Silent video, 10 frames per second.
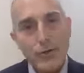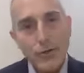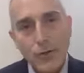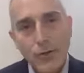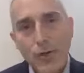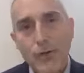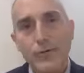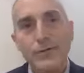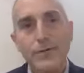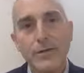
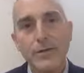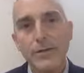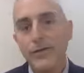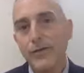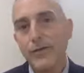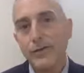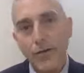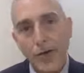kudos, you've